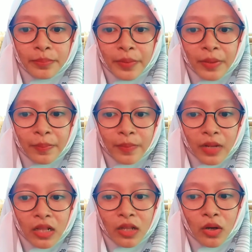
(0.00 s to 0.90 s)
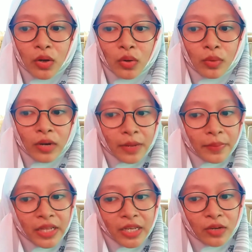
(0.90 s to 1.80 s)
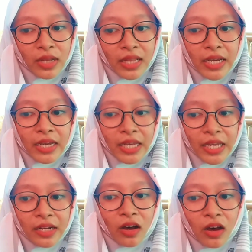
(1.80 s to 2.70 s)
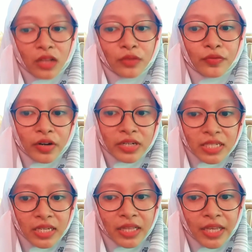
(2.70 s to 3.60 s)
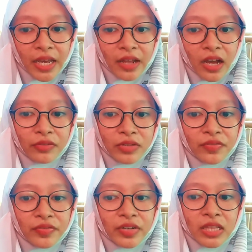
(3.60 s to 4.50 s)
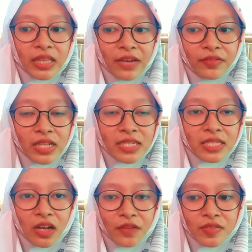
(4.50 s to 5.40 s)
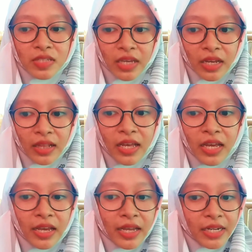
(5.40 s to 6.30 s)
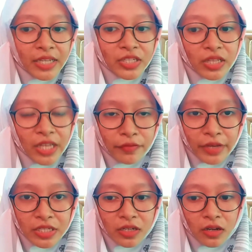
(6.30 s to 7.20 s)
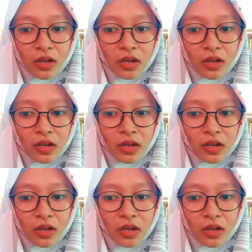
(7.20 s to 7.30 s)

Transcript: people who are bilingual in all four skills can have different levels of skill in each language.